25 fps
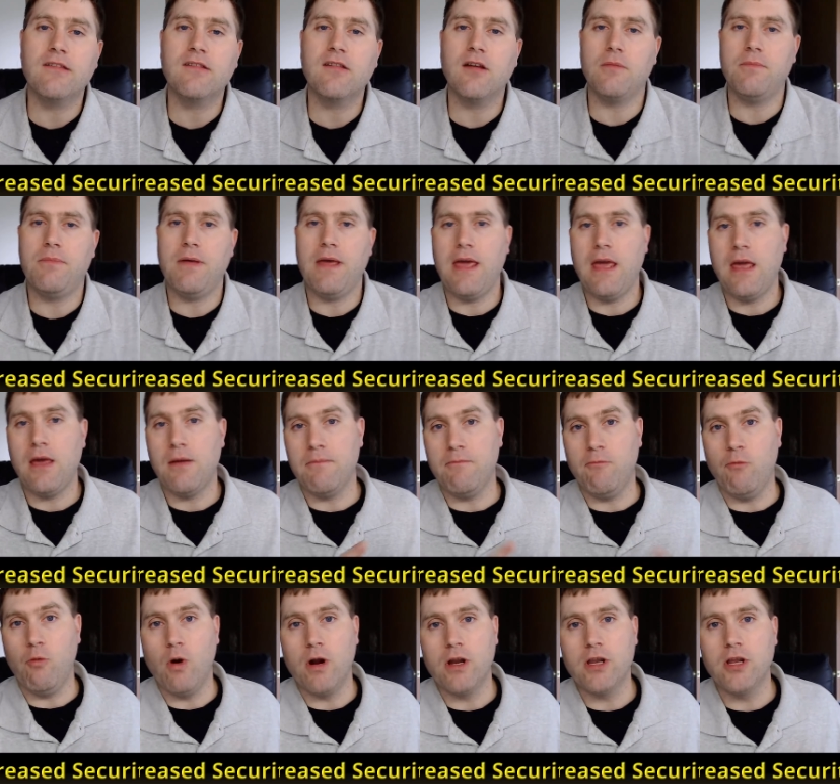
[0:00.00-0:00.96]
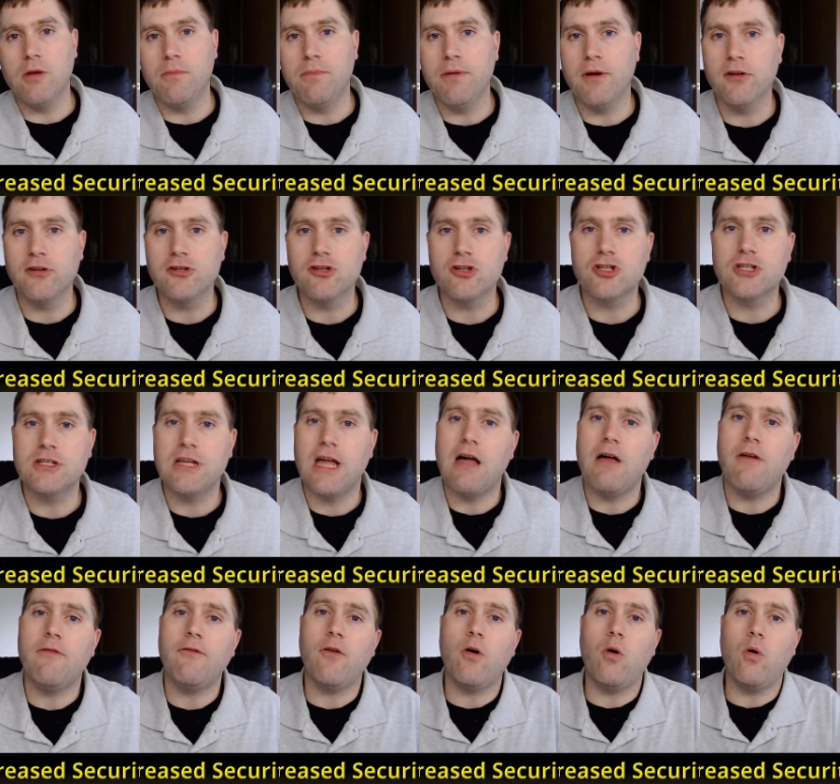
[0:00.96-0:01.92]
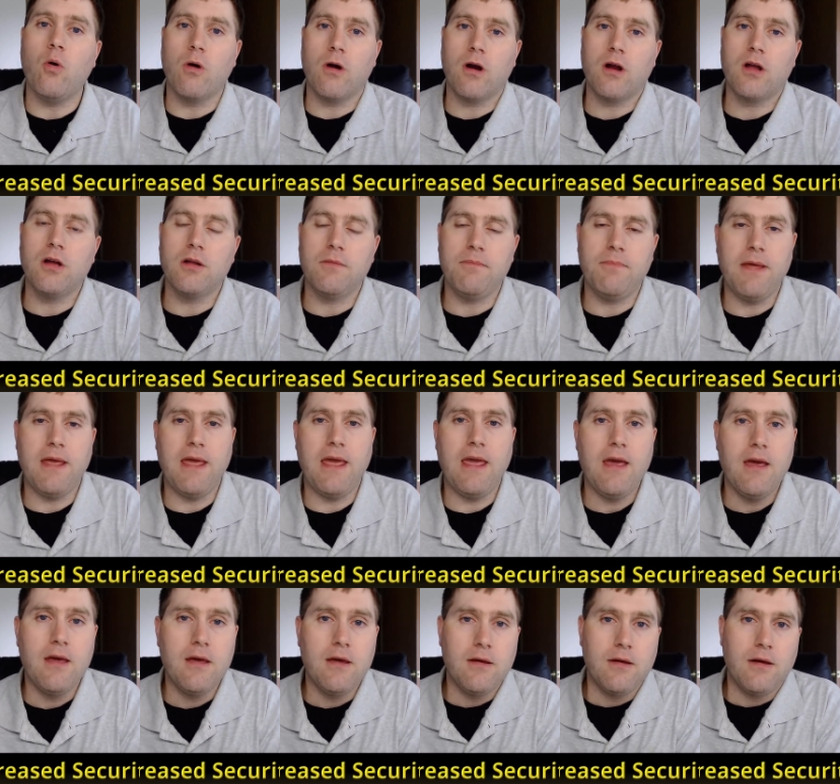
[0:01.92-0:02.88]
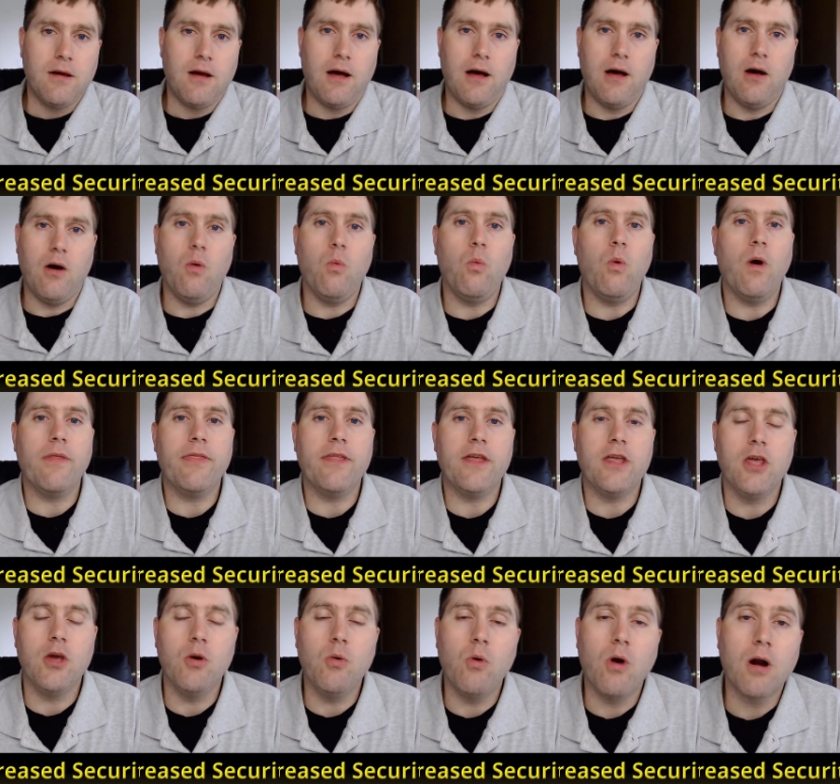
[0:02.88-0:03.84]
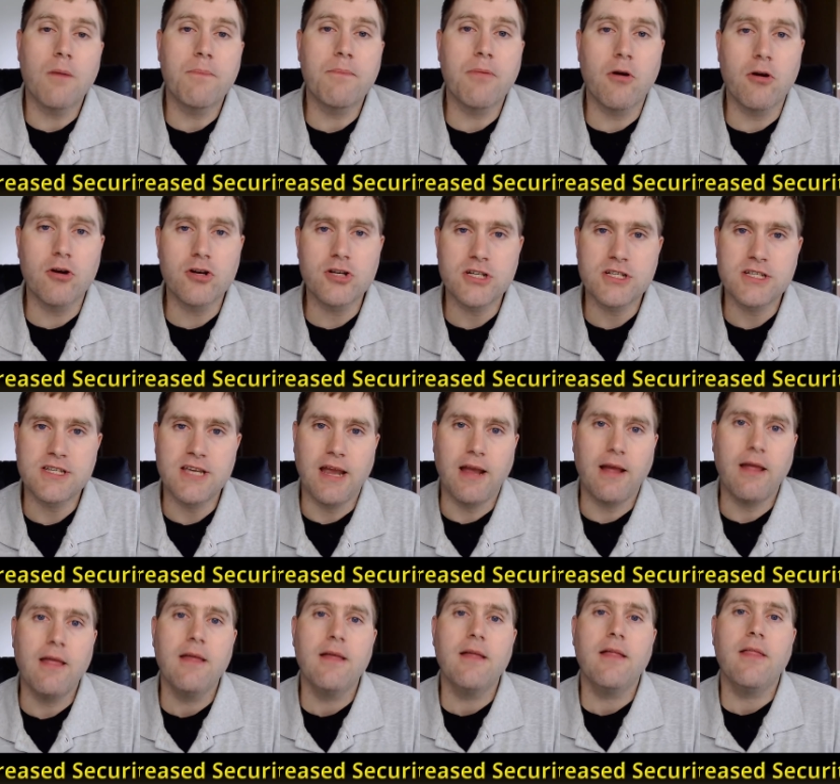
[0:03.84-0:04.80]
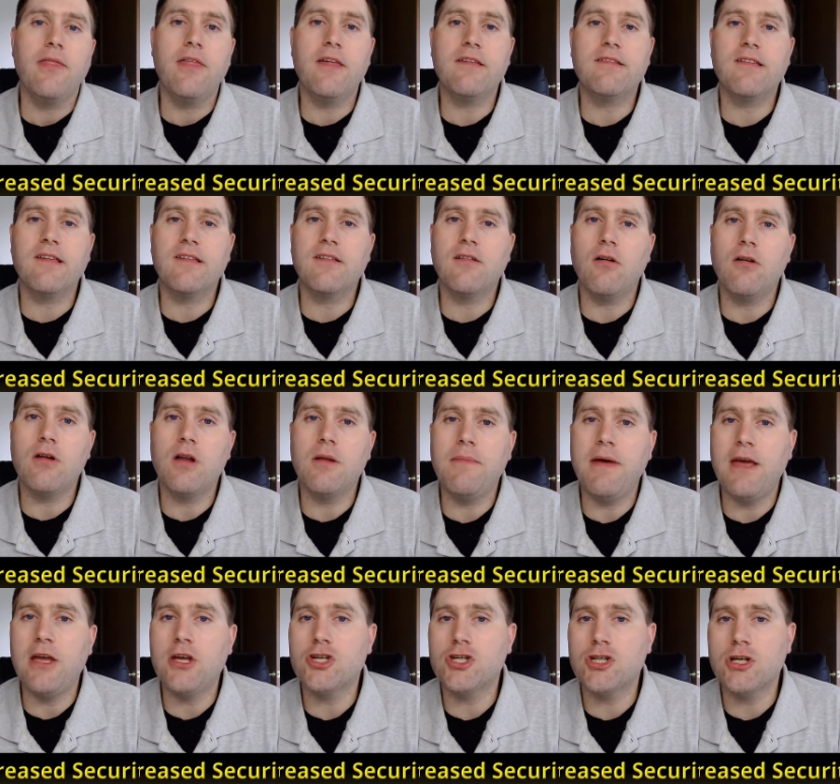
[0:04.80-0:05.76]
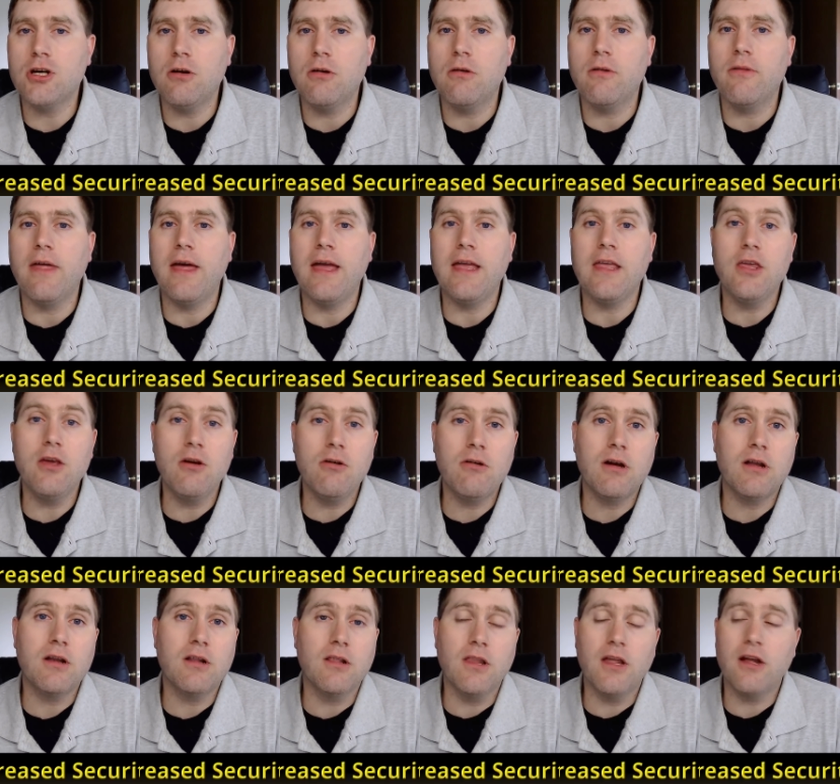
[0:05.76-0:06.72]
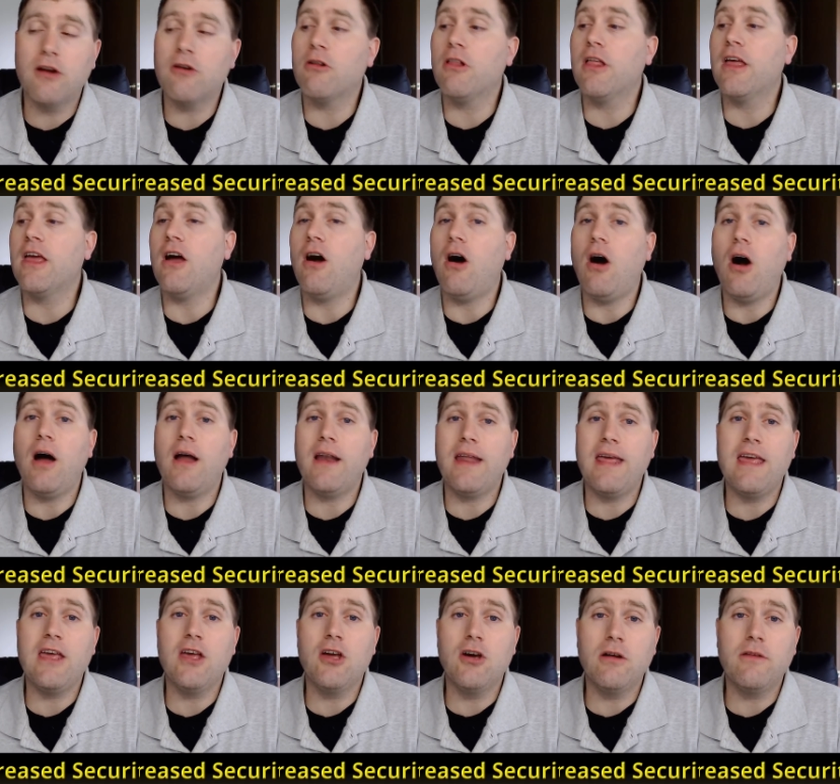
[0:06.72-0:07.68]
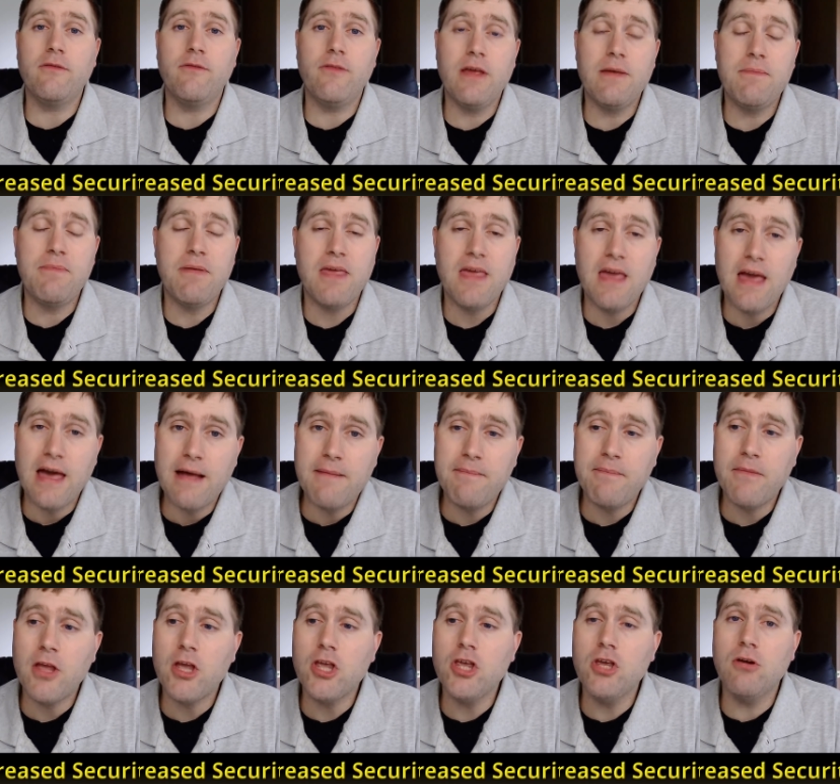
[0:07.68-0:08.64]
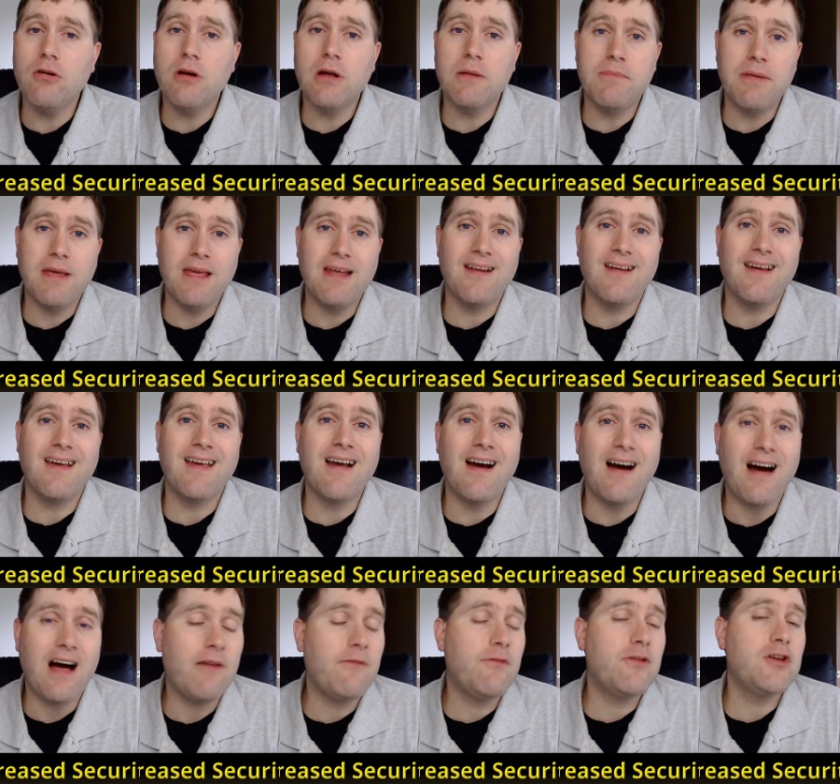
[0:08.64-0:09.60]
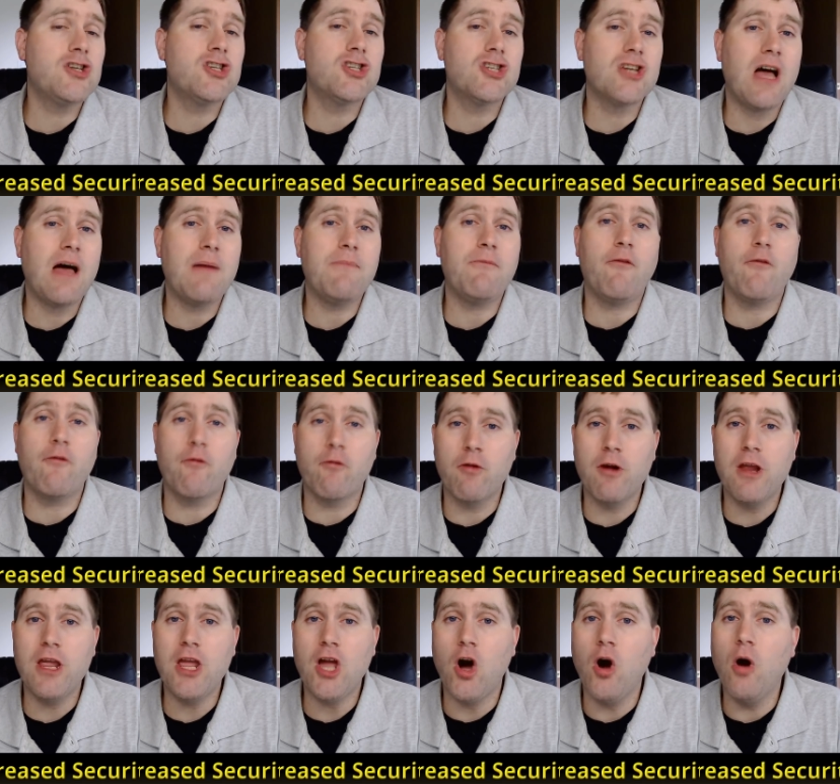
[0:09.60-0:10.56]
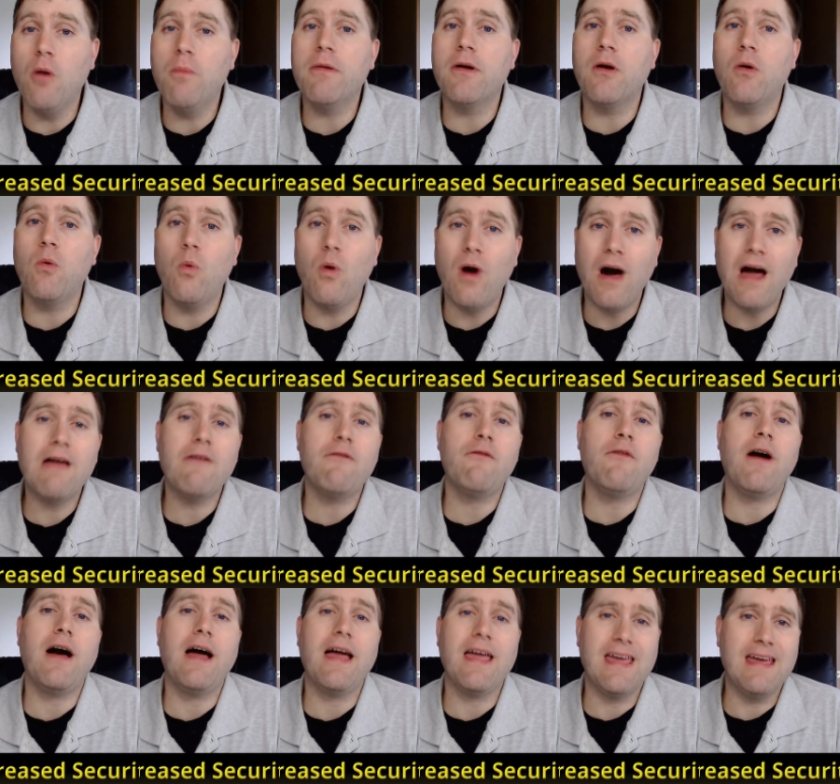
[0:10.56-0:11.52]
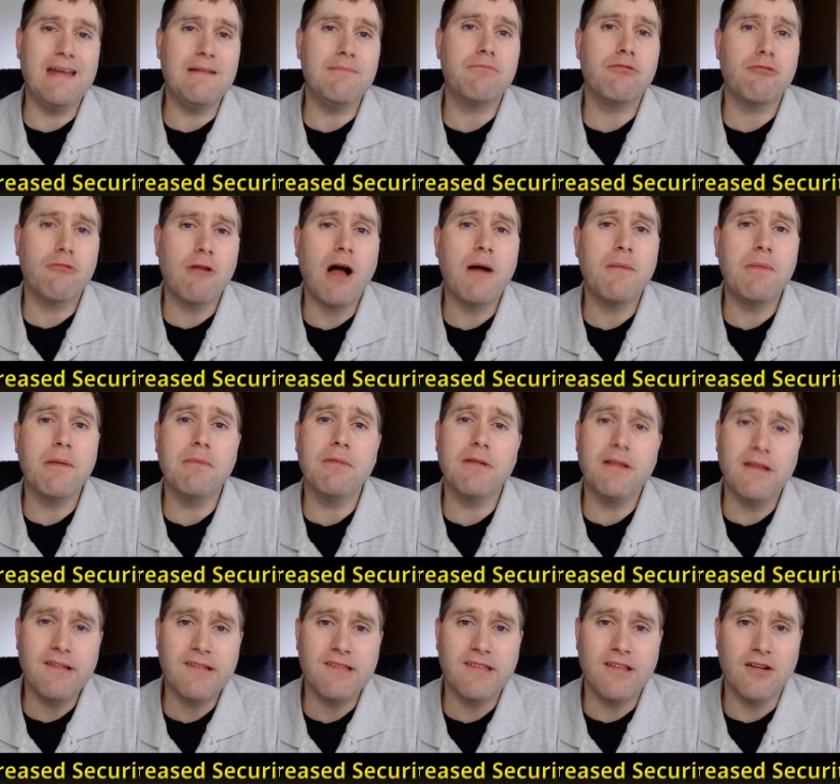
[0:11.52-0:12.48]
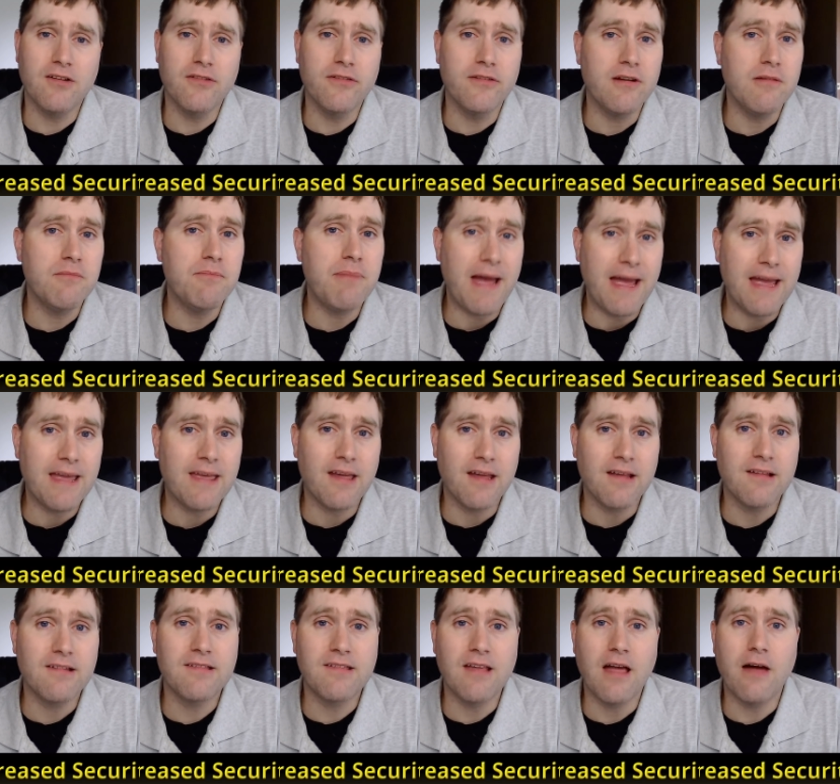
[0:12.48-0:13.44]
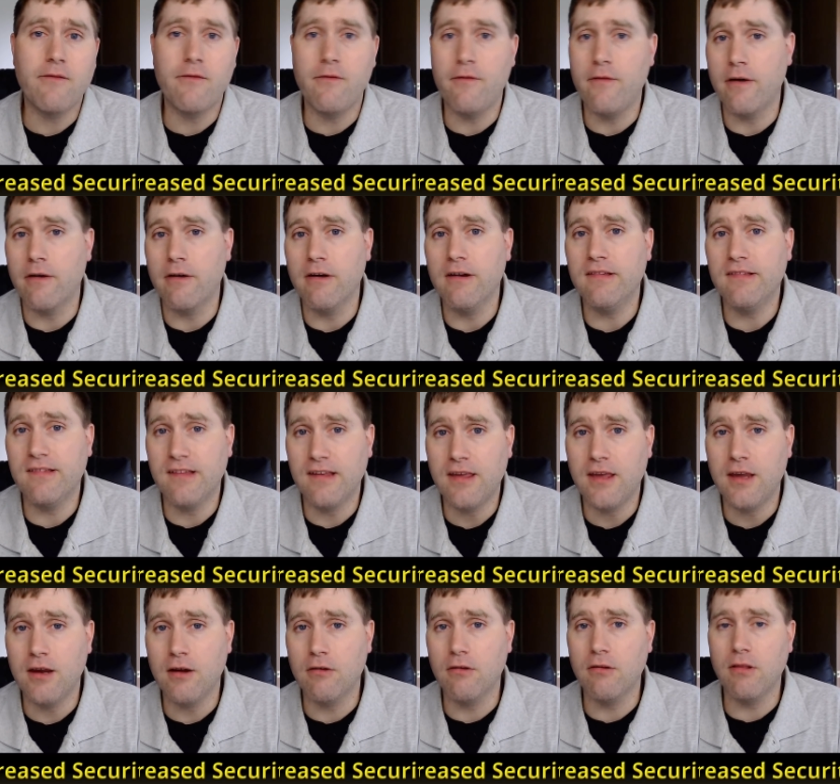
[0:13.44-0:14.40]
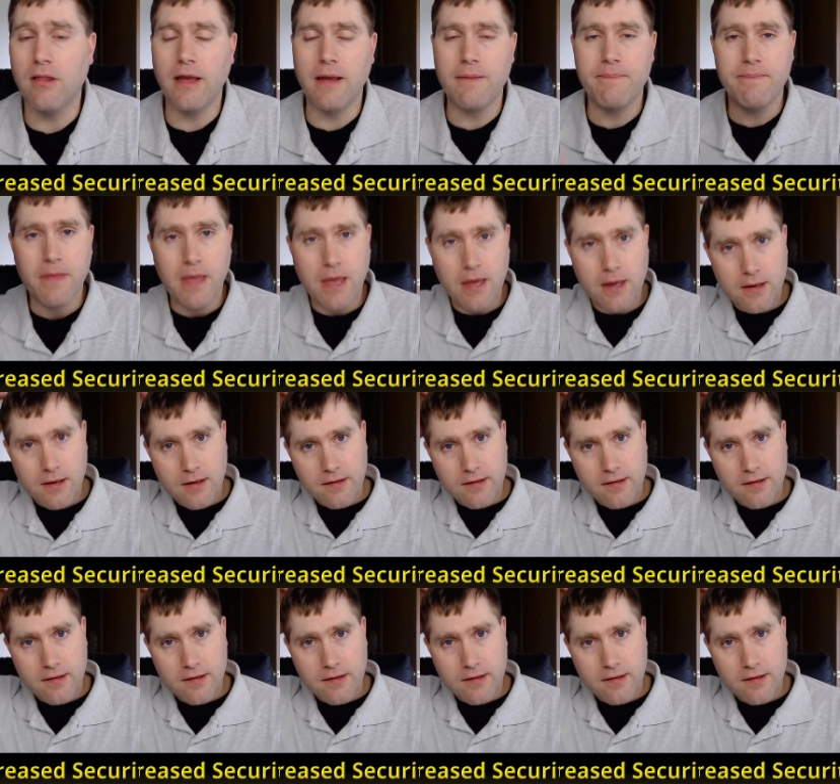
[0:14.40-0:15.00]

This could be one you build yourself, or it could be one that you are purchasing. This is going to make sure that you could literally, on a good VPN, you could be at a coffee shop free open Wi-Fi and probably still do banking stuff very securely.